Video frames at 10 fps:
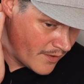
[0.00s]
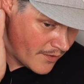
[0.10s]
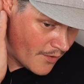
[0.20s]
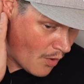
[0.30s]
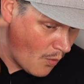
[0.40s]

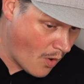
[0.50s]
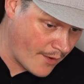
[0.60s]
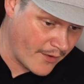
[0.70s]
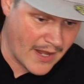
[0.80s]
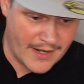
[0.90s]
no
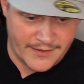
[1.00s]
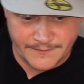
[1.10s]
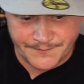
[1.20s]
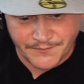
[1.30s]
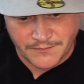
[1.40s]
water added.
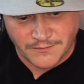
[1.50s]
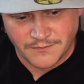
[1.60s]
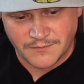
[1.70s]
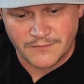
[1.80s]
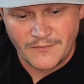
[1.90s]

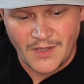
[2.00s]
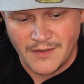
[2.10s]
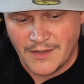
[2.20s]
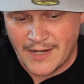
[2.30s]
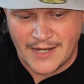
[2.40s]

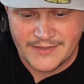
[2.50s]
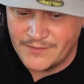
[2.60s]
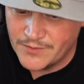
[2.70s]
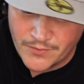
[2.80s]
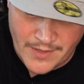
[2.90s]
I gotta see
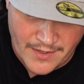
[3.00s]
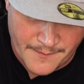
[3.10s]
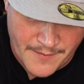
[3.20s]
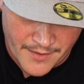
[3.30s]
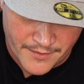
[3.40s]
which one I
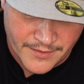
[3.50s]
like better.